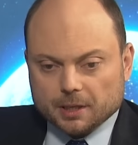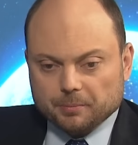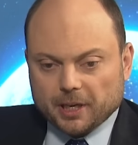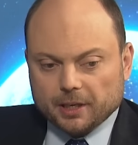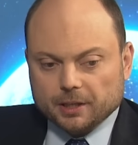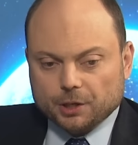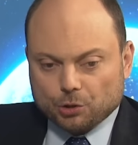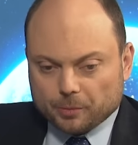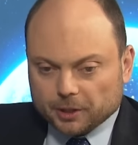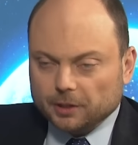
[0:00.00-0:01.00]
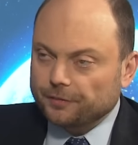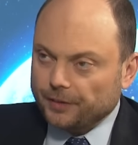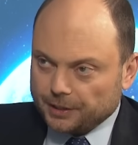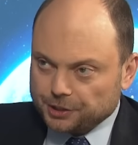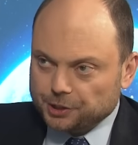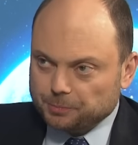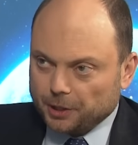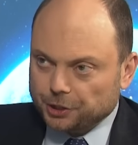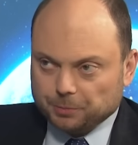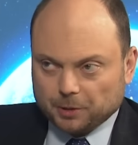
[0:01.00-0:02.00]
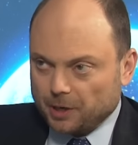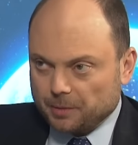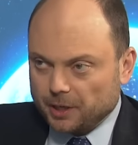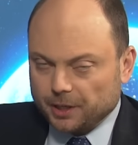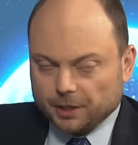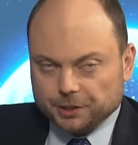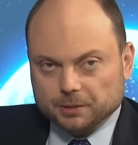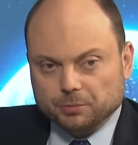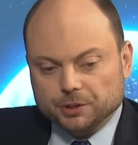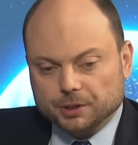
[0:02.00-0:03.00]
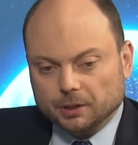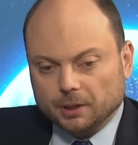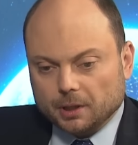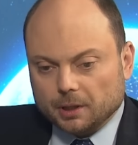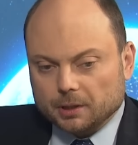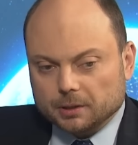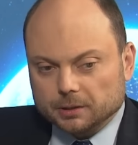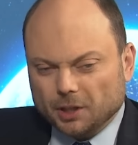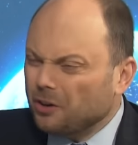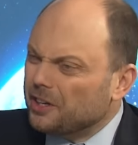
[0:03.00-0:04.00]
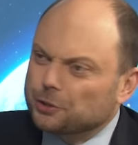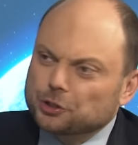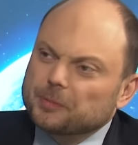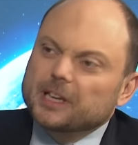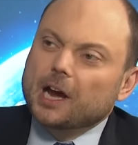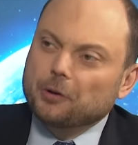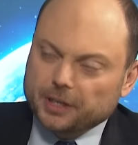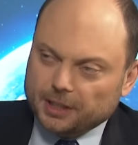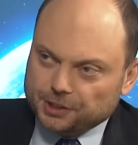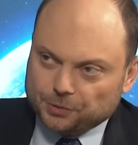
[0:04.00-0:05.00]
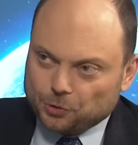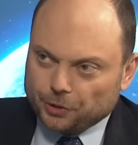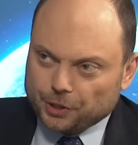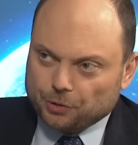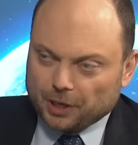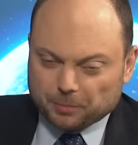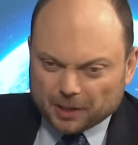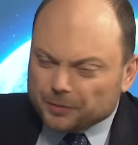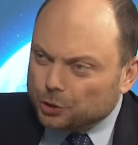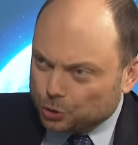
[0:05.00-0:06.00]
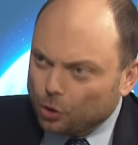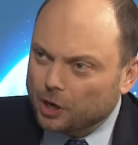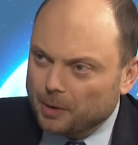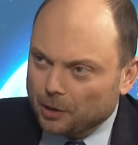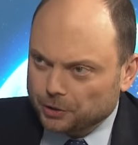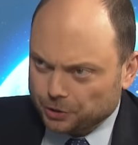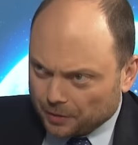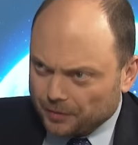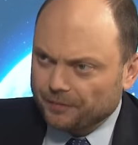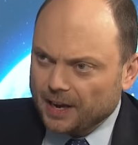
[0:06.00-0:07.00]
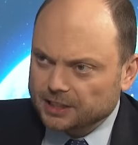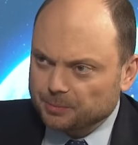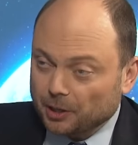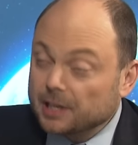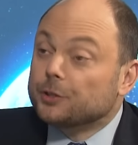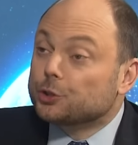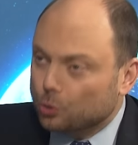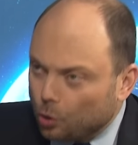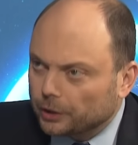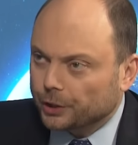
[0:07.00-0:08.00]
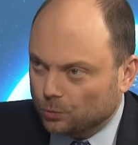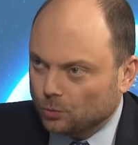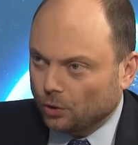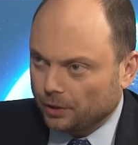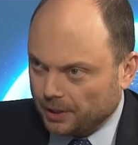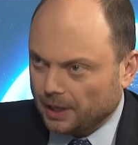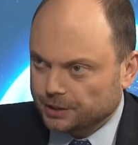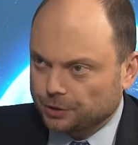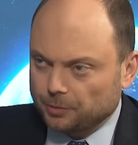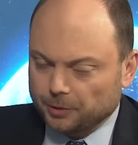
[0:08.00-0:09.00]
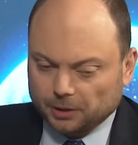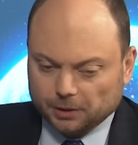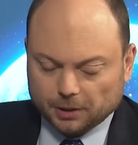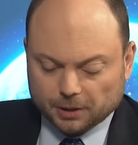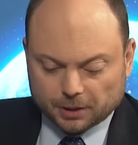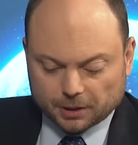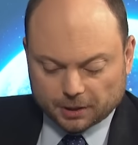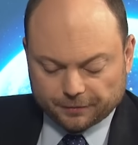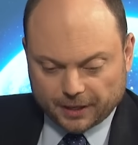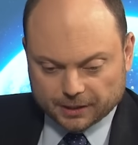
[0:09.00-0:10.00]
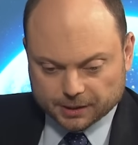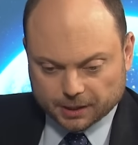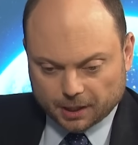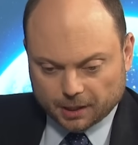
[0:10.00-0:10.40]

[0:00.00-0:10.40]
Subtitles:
that made it a criminal offense, punishable by many years in prison, not only to speak out against the war in Ukraine, but even to talk about it, to give the facts about it, even to call it a war. That is a criminal offense.